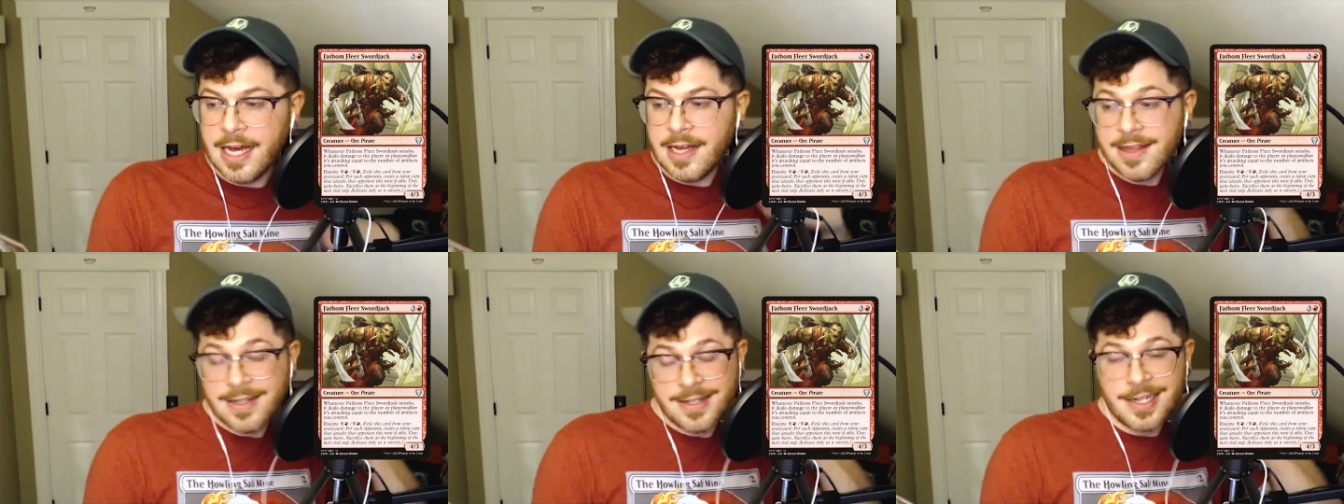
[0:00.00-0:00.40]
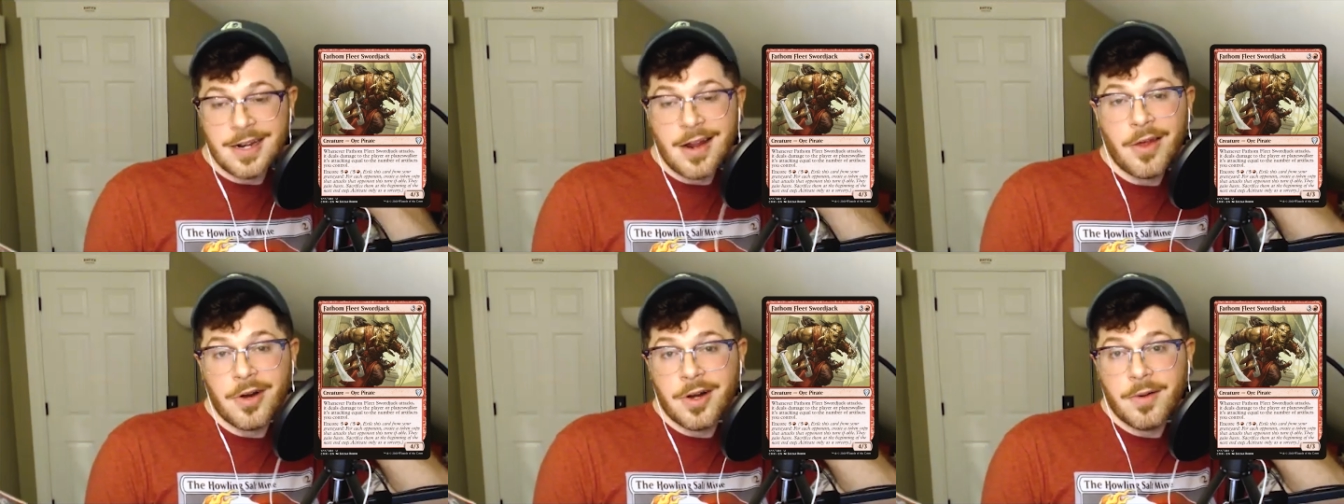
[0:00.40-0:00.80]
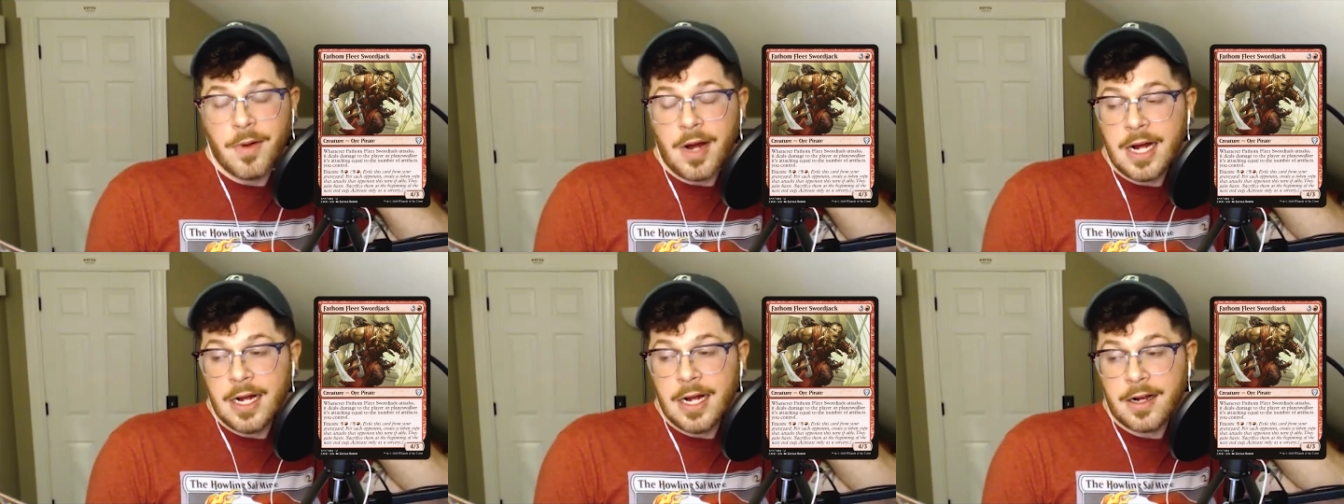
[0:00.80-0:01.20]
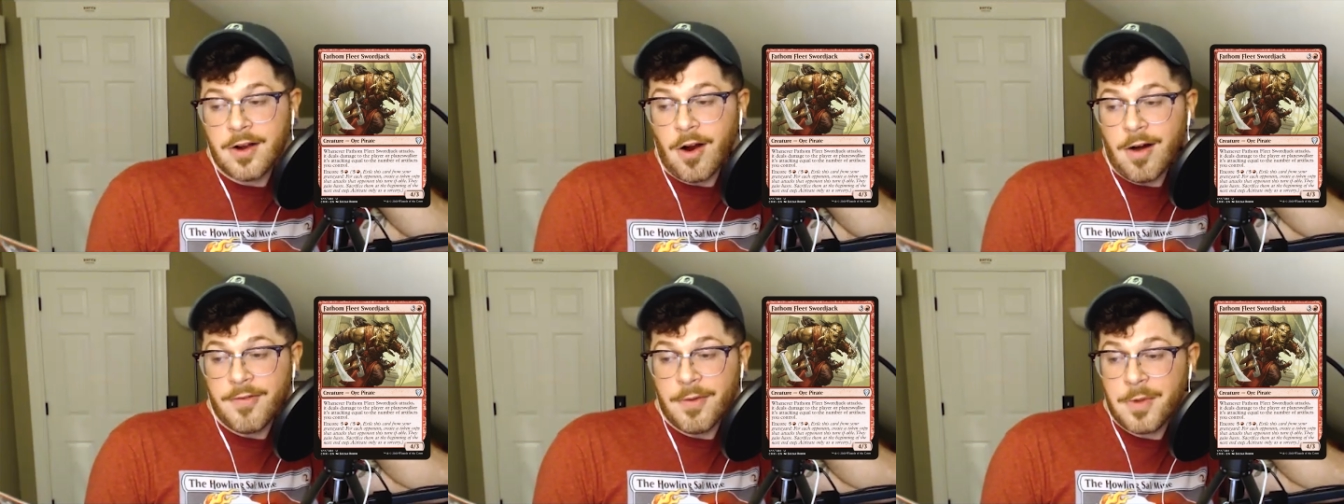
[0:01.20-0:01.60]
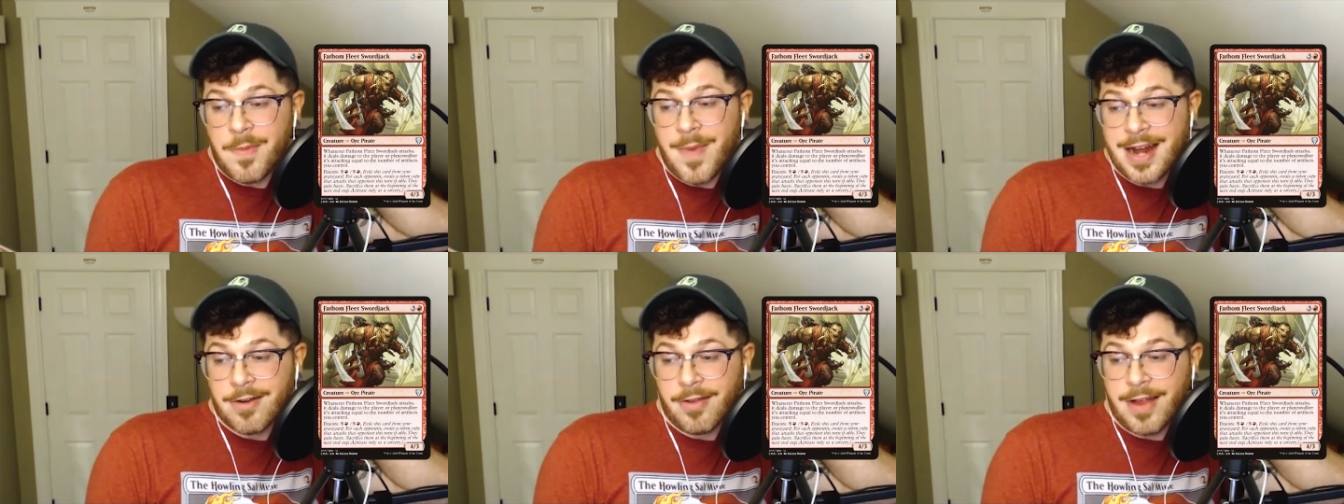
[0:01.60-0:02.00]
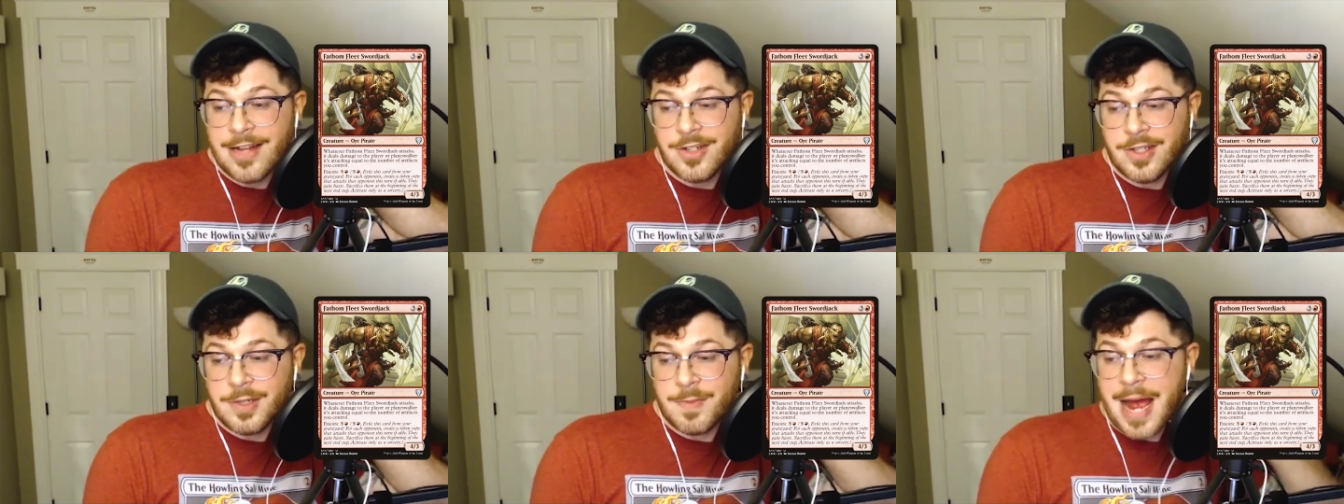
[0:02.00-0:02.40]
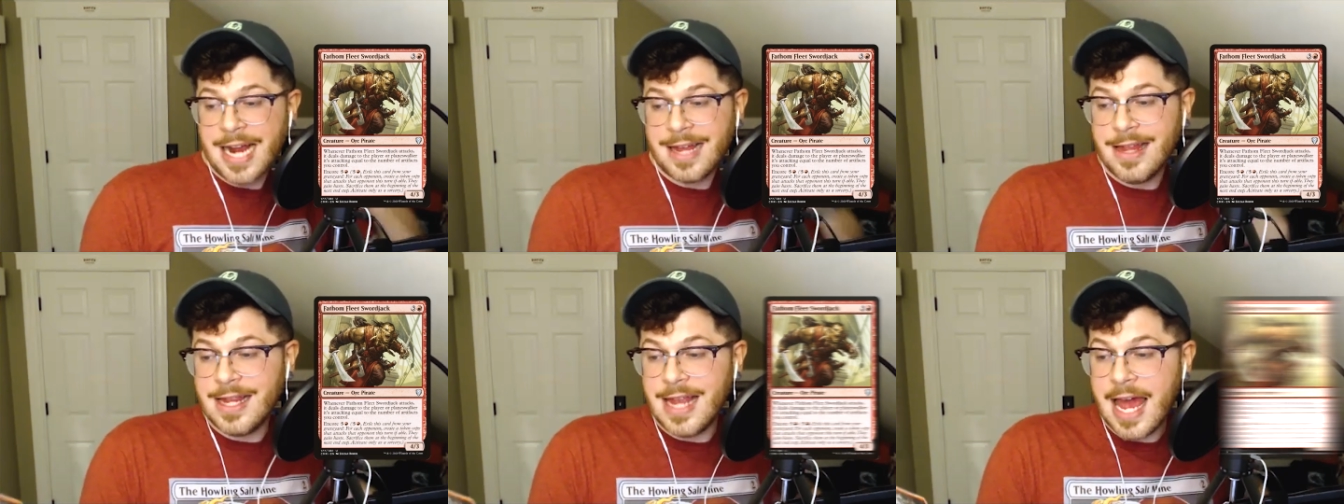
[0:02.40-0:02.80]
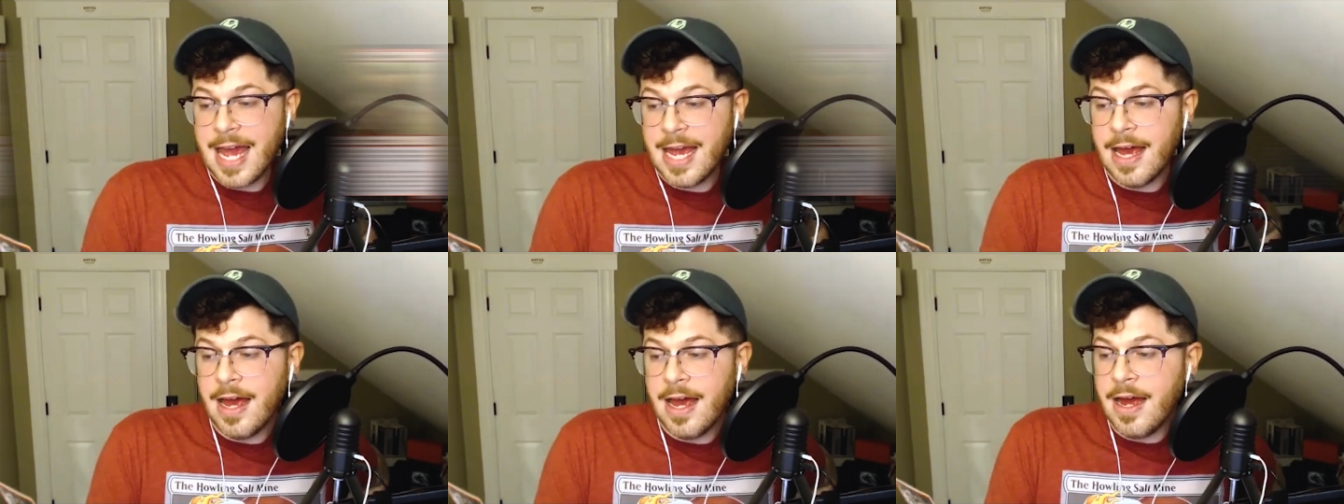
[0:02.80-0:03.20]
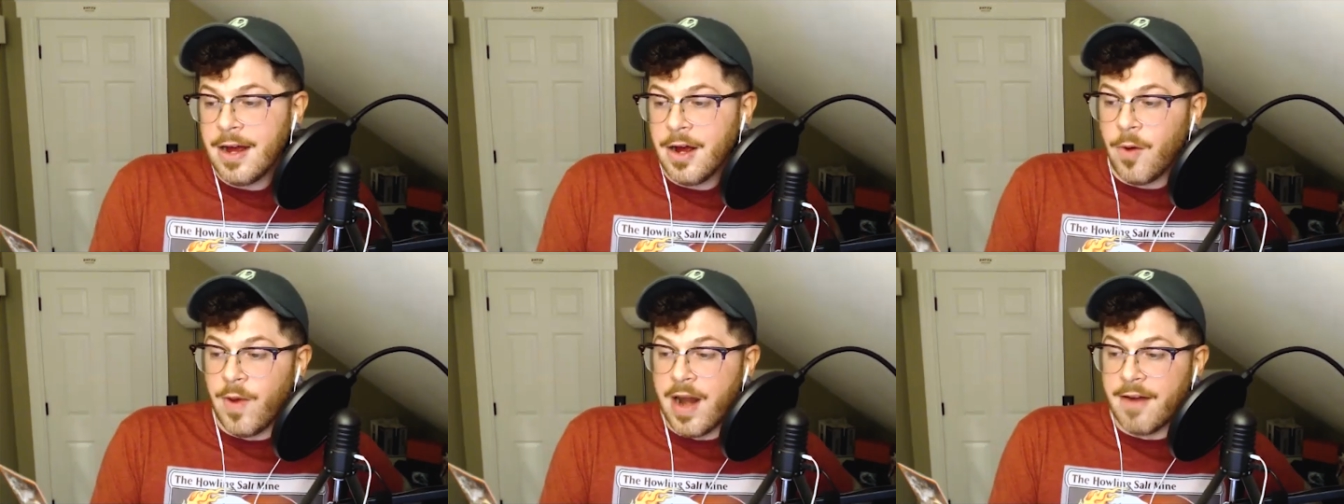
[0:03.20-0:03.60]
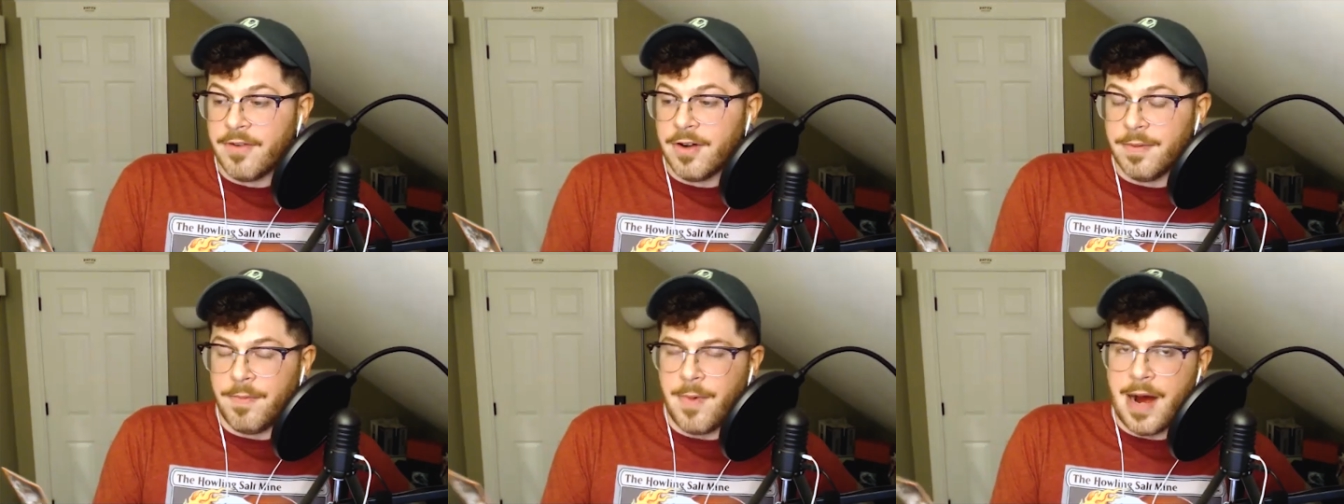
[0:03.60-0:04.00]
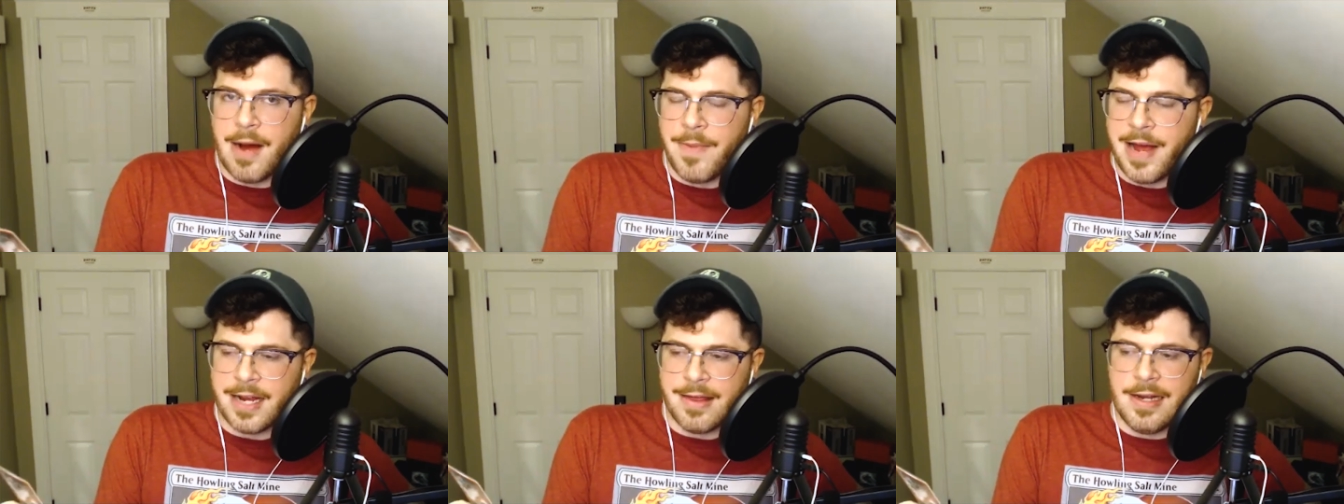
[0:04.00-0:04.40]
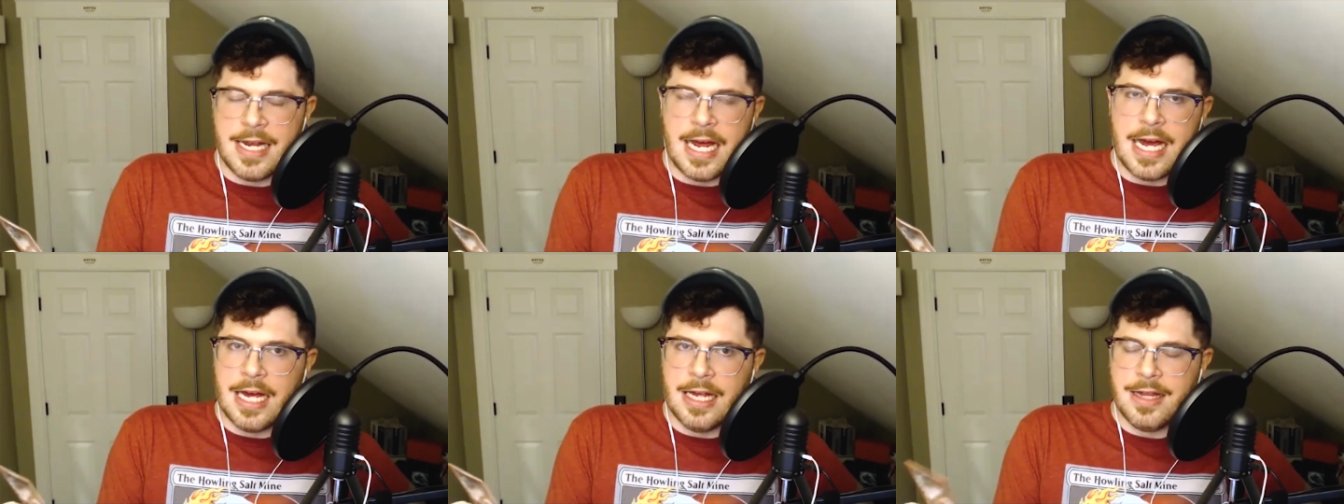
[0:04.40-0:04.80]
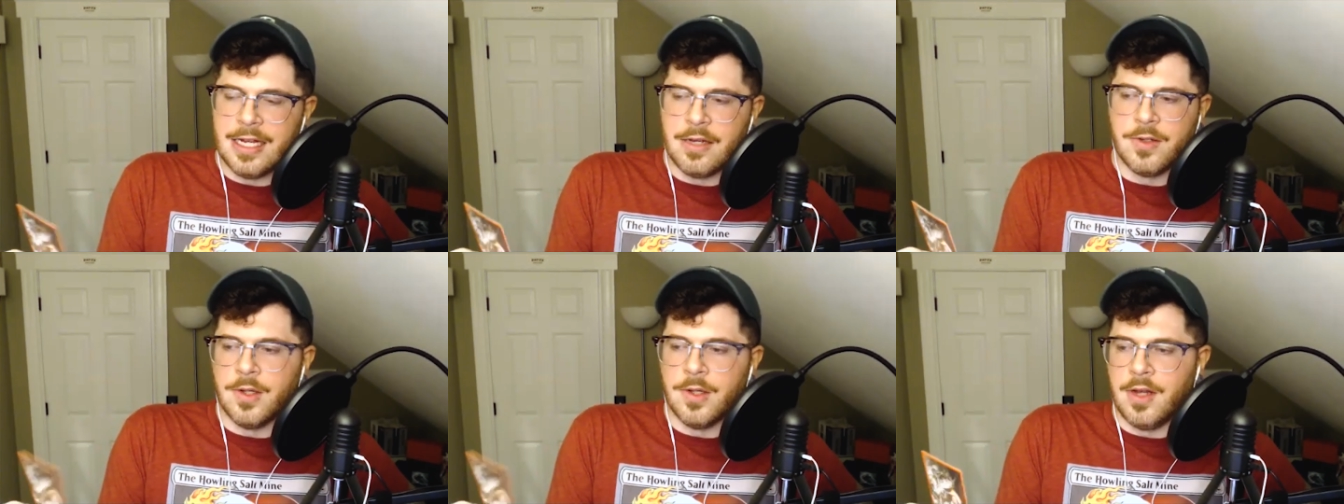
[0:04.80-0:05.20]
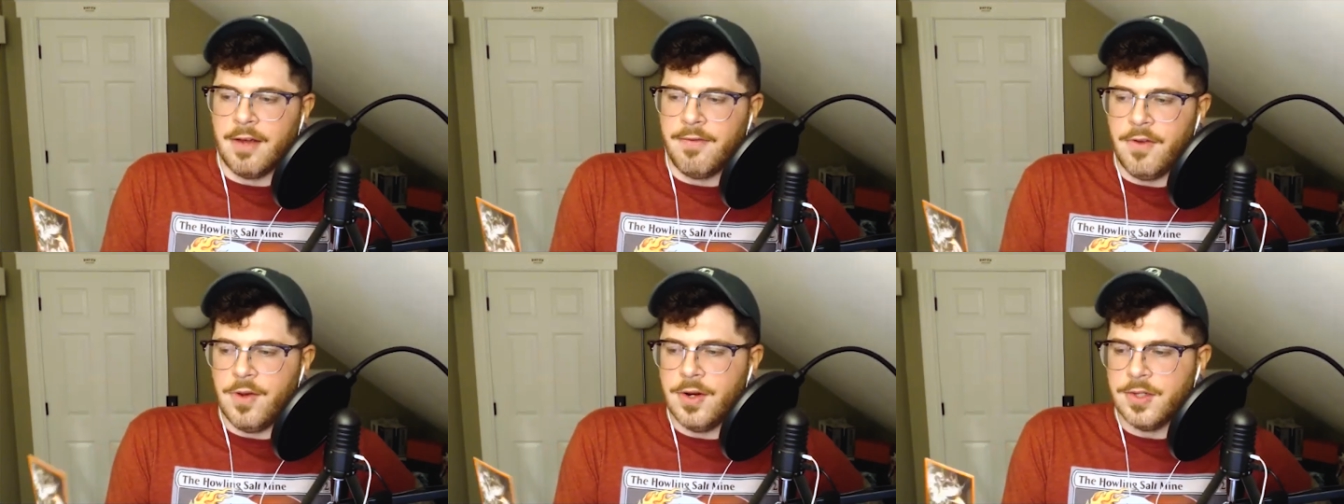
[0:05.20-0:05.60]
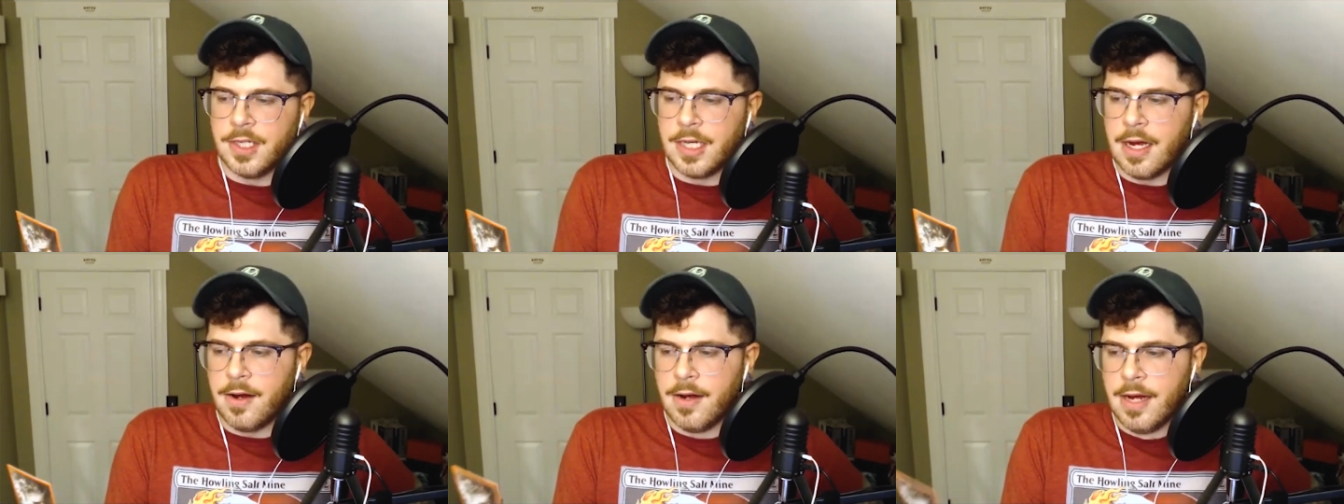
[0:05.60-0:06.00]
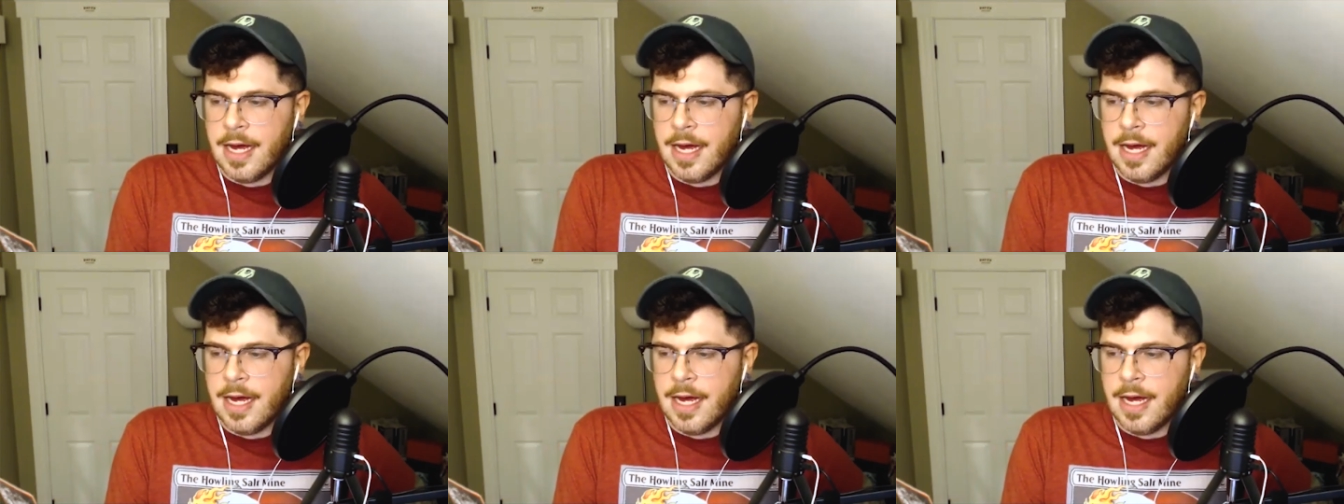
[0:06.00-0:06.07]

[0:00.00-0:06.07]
This is another card from Commander Legends back in the day. Back in the day, I think it was only a few years ago.